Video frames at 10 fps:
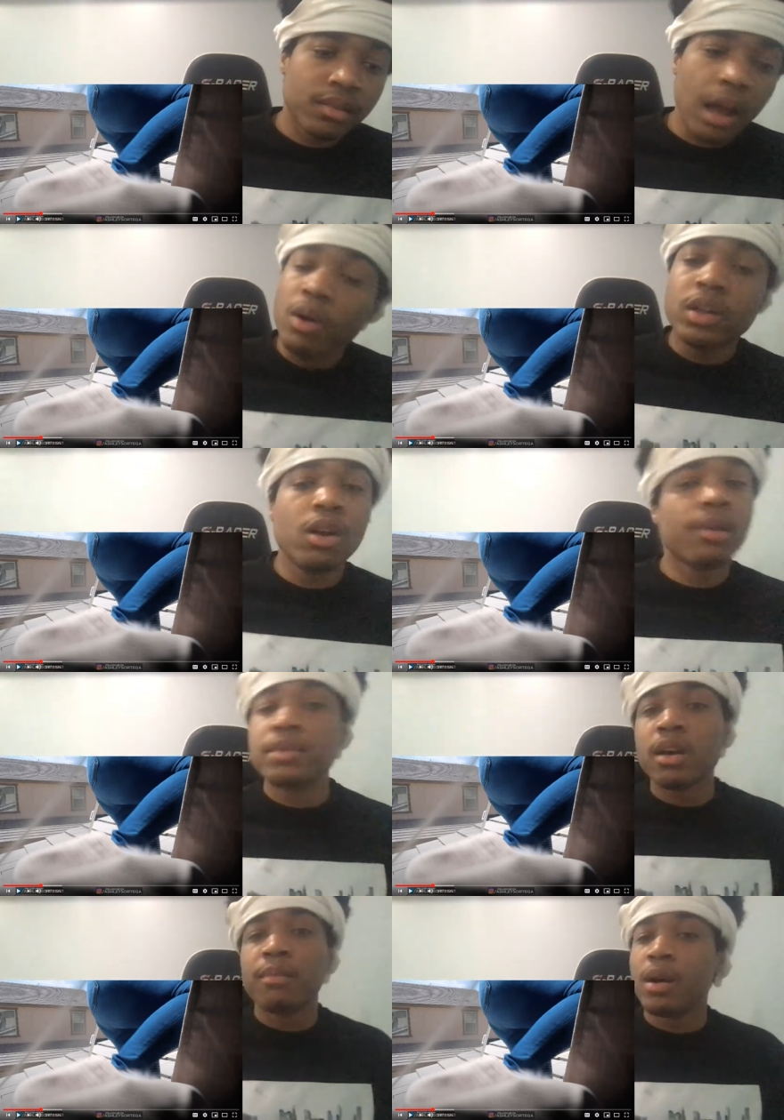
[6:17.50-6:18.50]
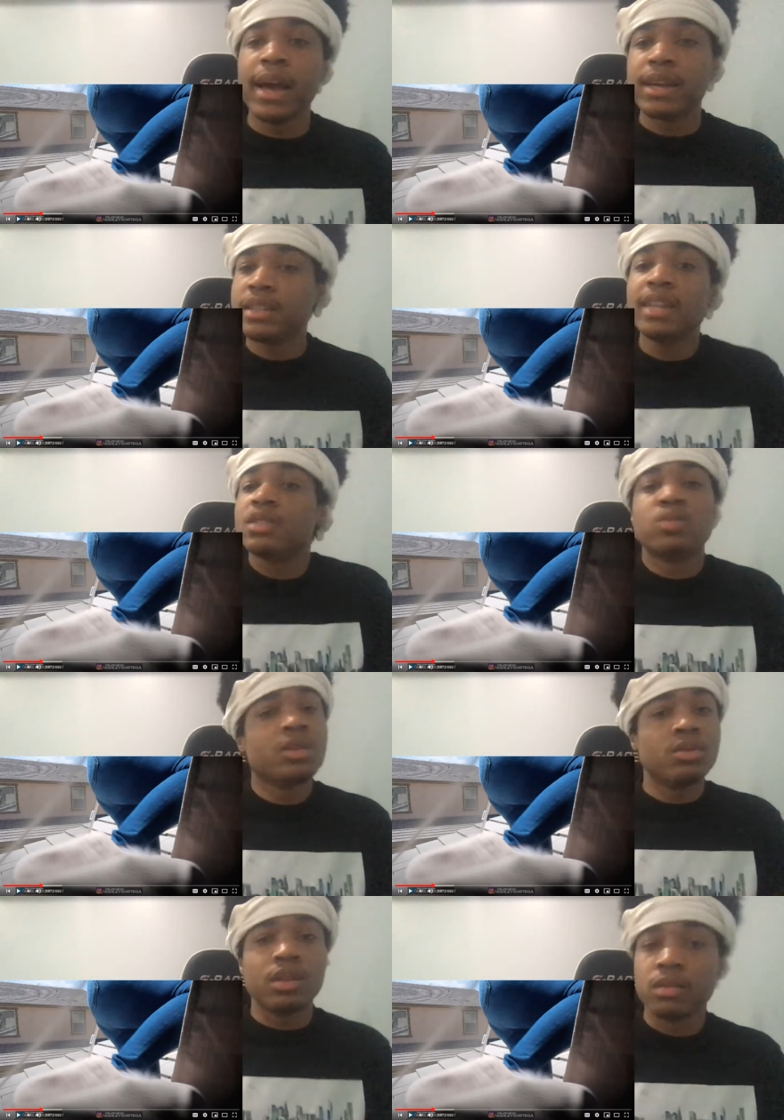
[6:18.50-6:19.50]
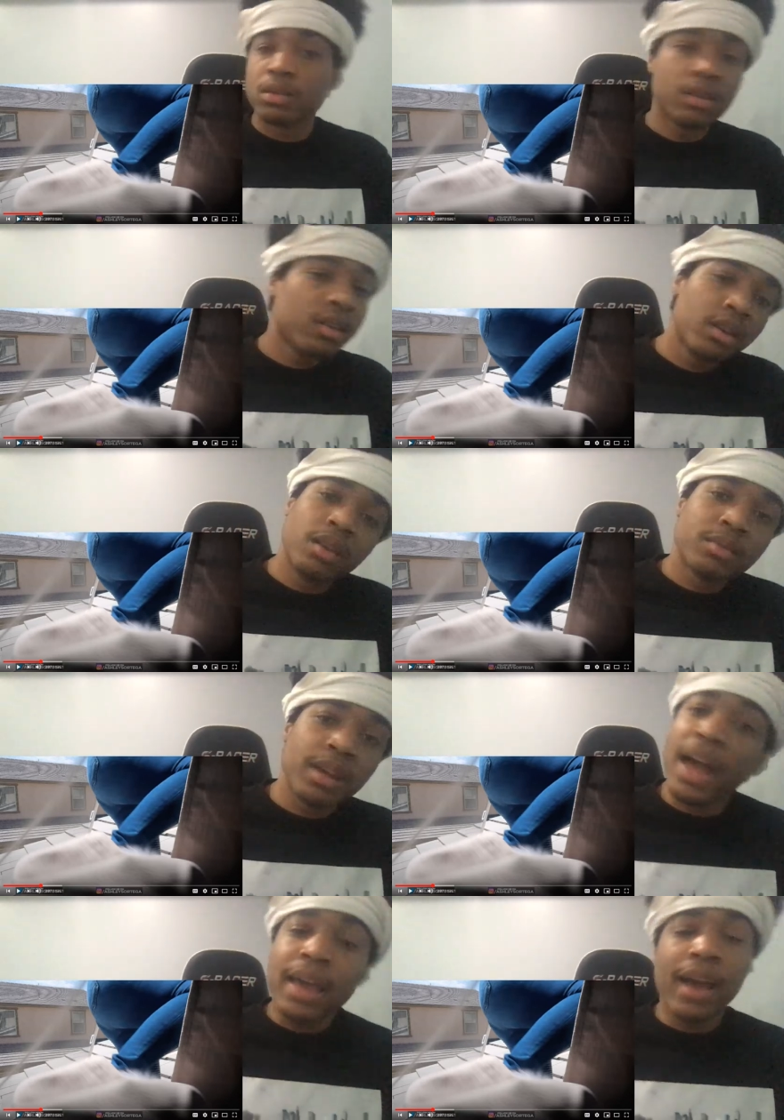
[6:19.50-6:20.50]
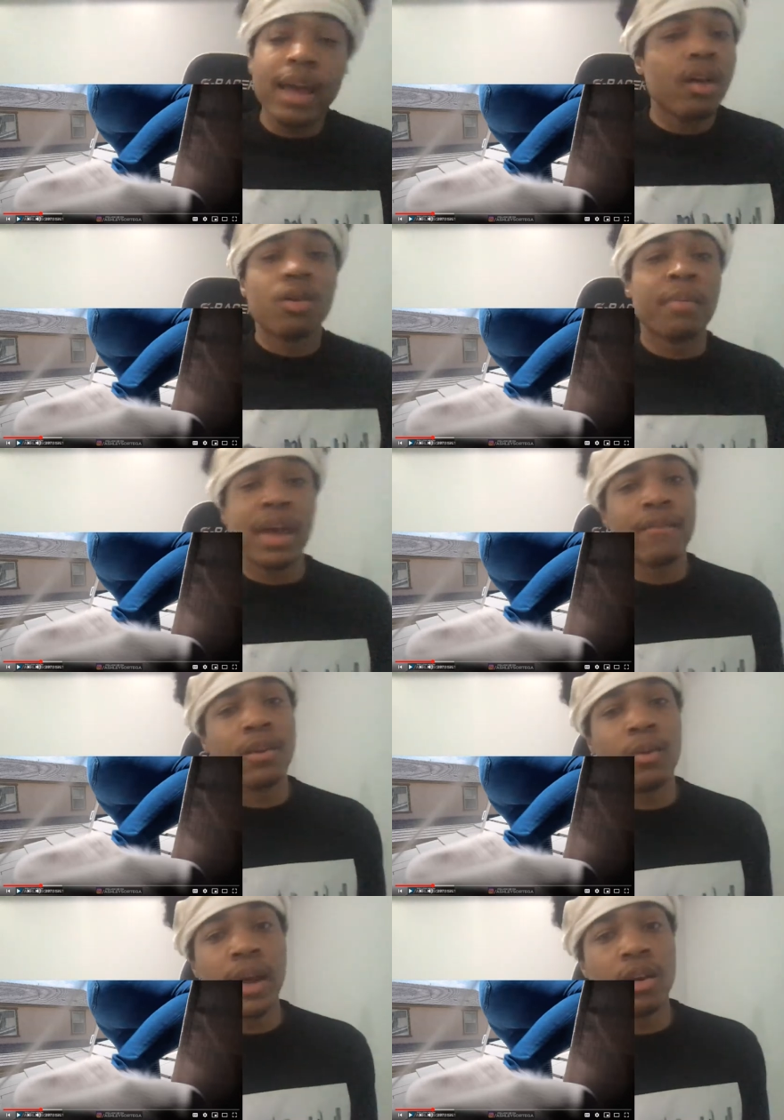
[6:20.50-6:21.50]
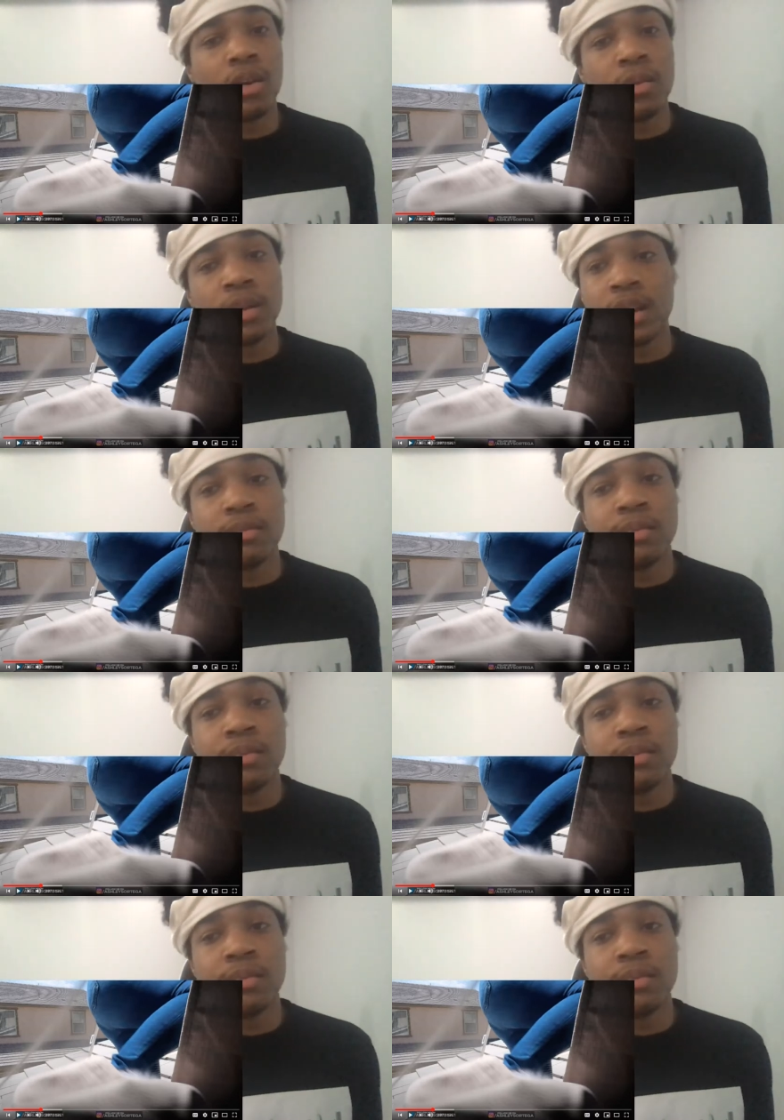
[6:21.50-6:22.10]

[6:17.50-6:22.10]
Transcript: I don't even know what I'm talking about, Ashley. I just want you though. You know what I'm saying? I ain't, I ain't gonna beg from the white girl or nothing,